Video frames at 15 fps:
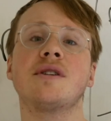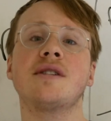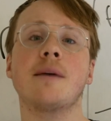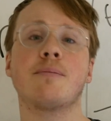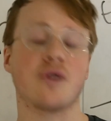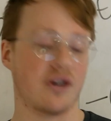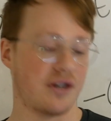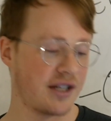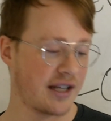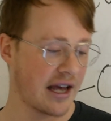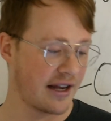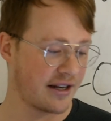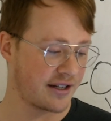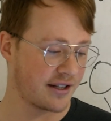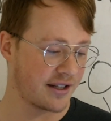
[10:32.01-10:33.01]
receptor to
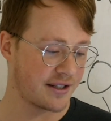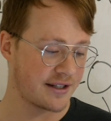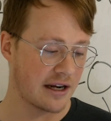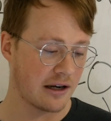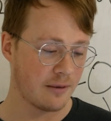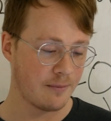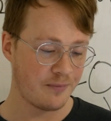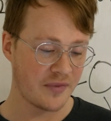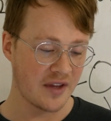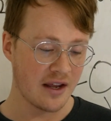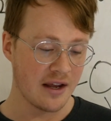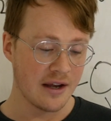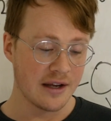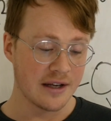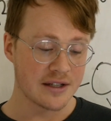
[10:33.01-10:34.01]
get into the cell.
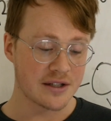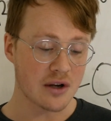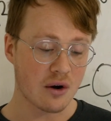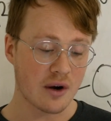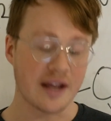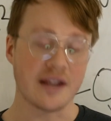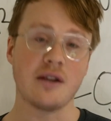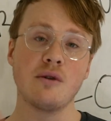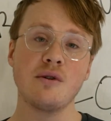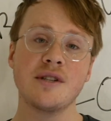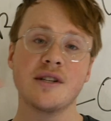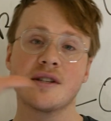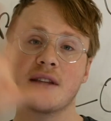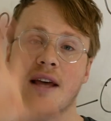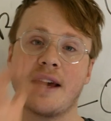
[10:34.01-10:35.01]
So it
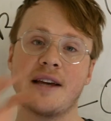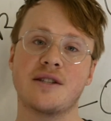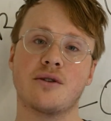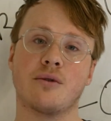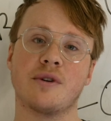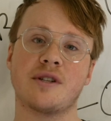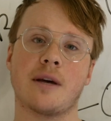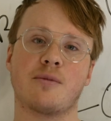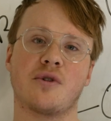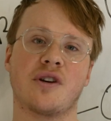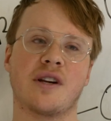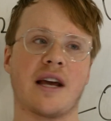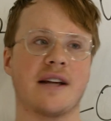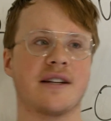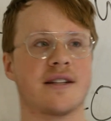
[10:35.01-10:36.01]
uses the ACE2 receptor
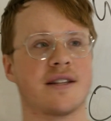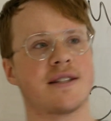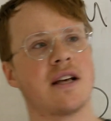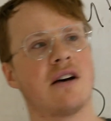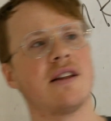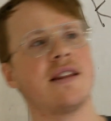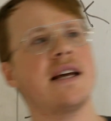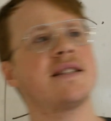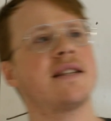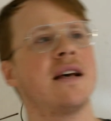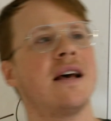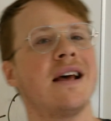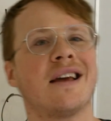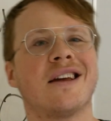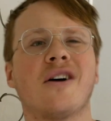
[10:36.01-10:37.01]
to get into the cell. And that's,
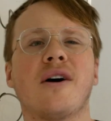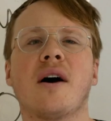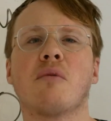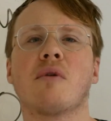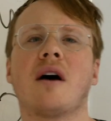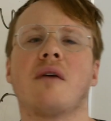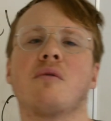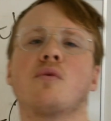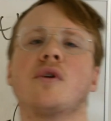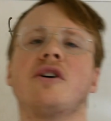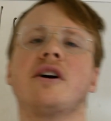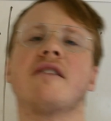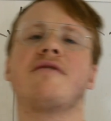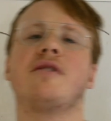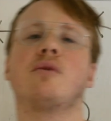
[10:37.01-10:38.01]

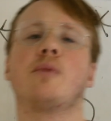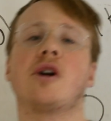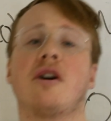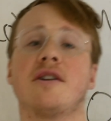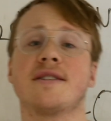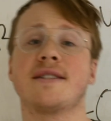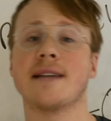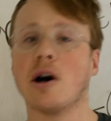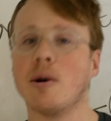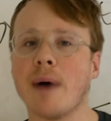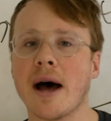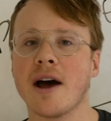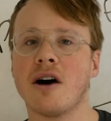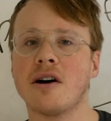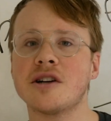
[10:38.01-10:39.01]
really a field we call cell
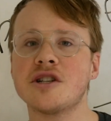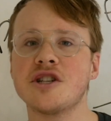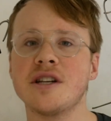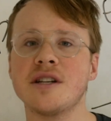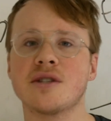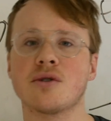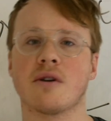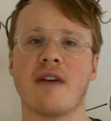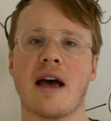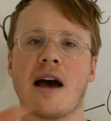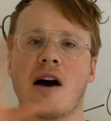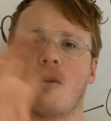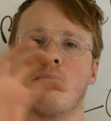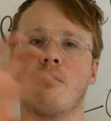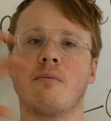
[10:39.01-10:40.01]
biology, sort of
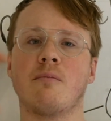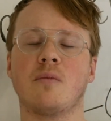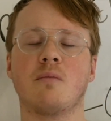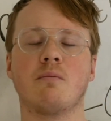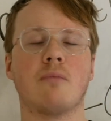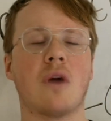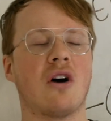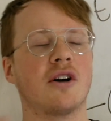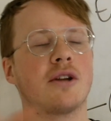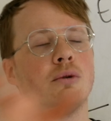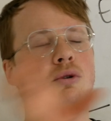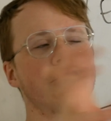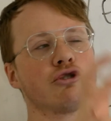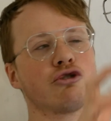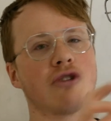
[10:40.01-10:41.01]
how
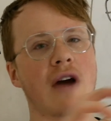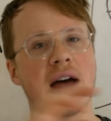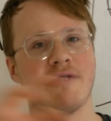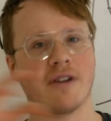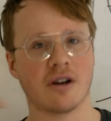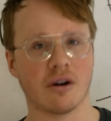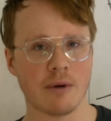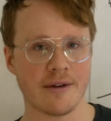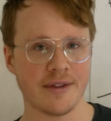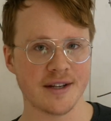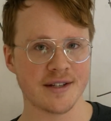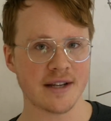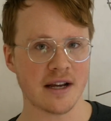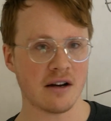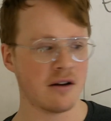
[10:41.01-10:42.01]
molecules traffic around the
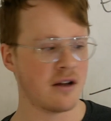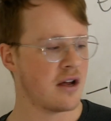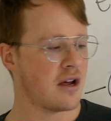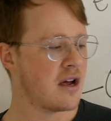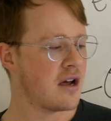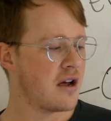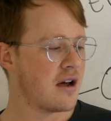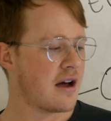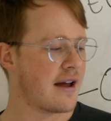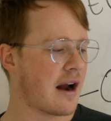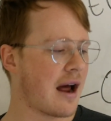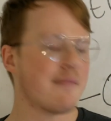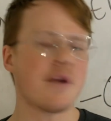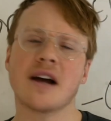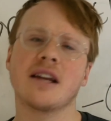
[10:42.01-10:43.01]
cell. And
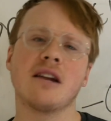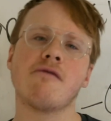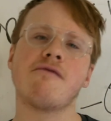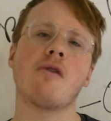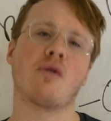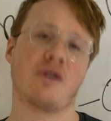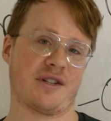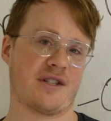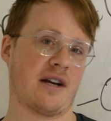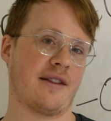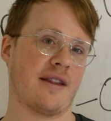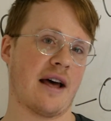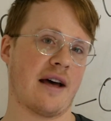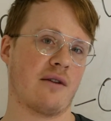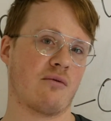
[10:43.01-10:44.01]
I'm not going to focus
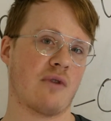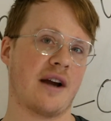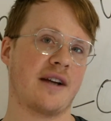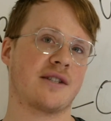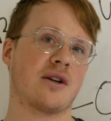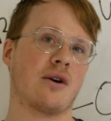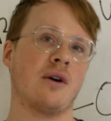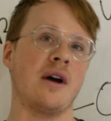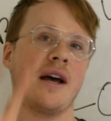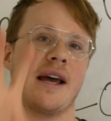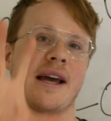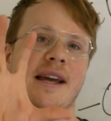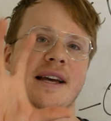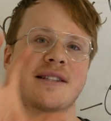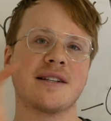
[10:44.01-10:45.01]
on that, right? So
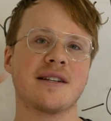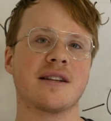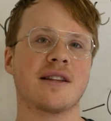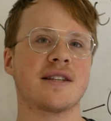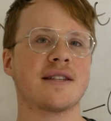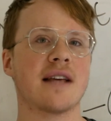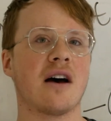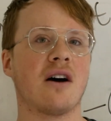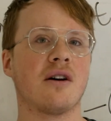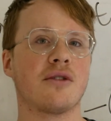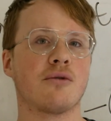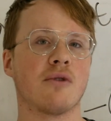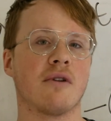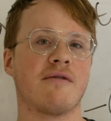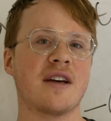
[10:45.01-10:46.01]
it gets into the cell
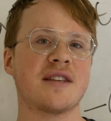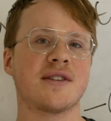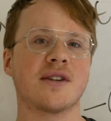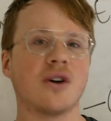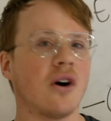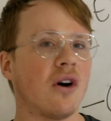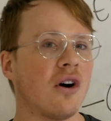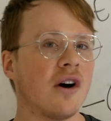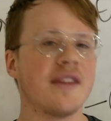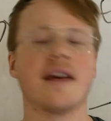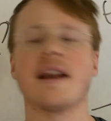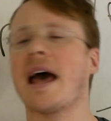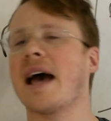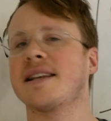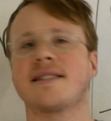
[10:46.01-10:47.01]
through a vesicle and
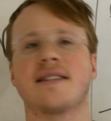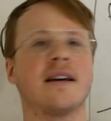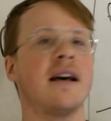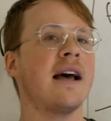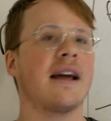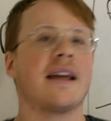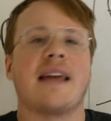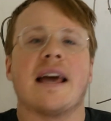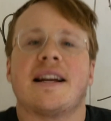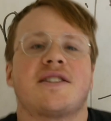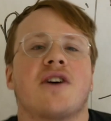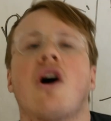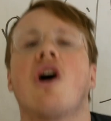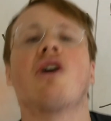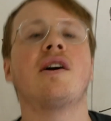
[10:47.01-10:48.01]
then has to get
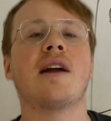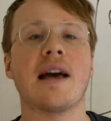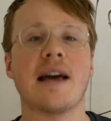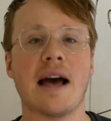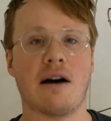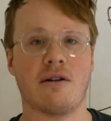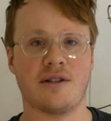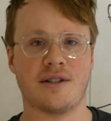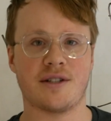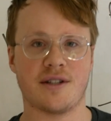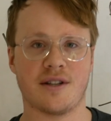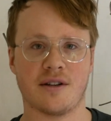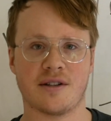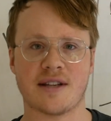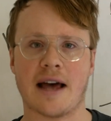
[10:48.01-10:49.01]
its RNA out into
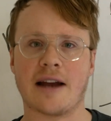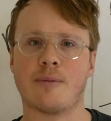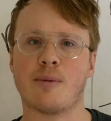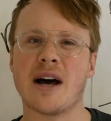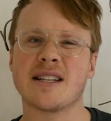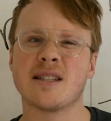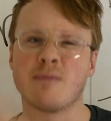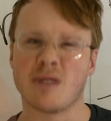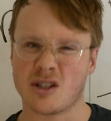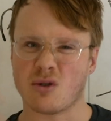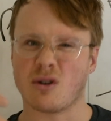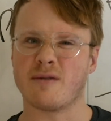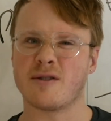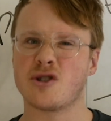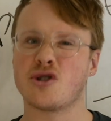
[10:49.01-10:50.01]
the cytoplasm, the
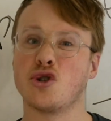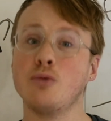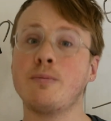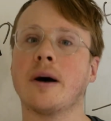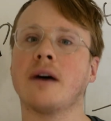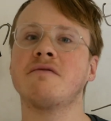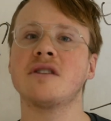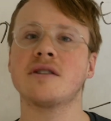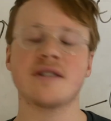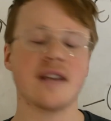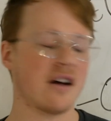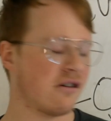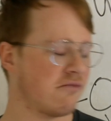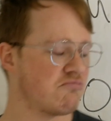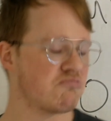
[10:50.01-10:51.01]
sort of soup of the
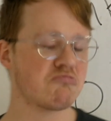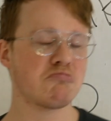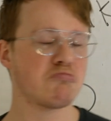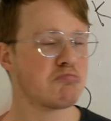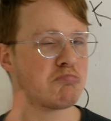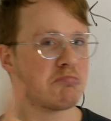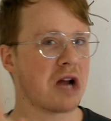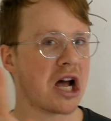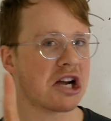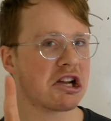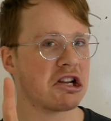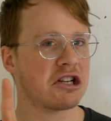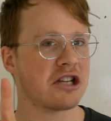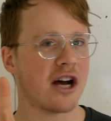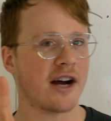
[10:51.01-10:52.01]
cell. I'm not
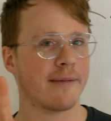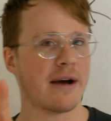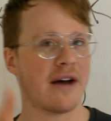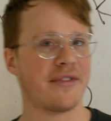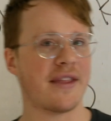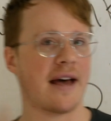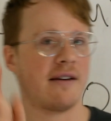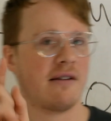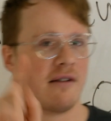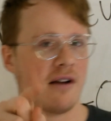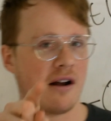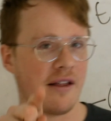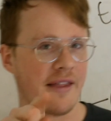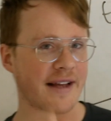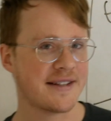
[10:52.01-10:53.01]
going to talk about that.
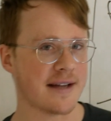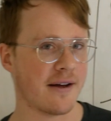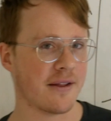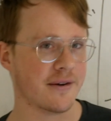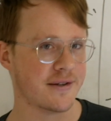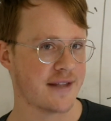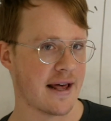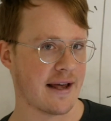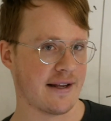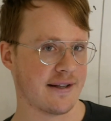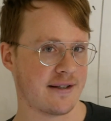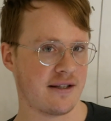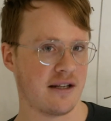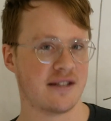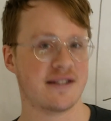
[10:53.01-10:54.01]
That's other
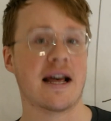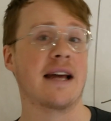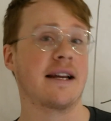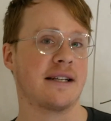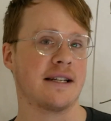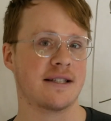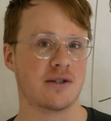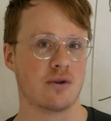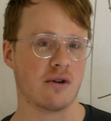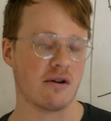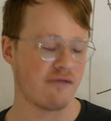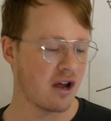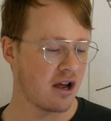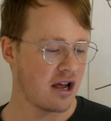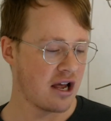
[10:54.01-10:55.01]
scientists' sort
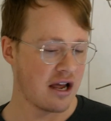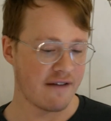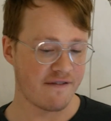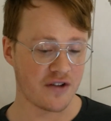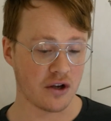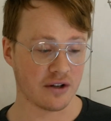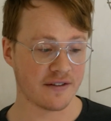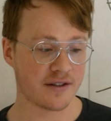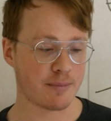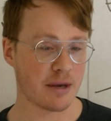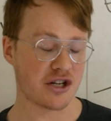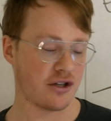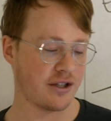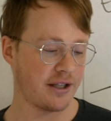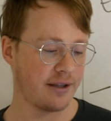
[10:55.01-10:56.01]
of field of
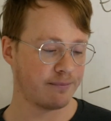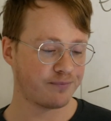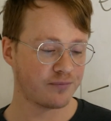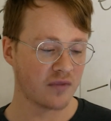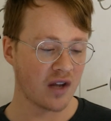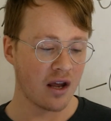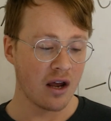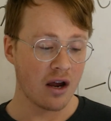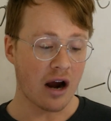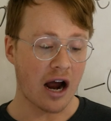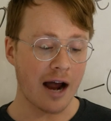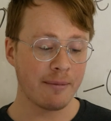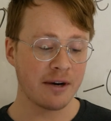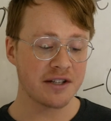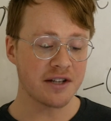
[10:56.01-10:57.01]
specialty. I'm going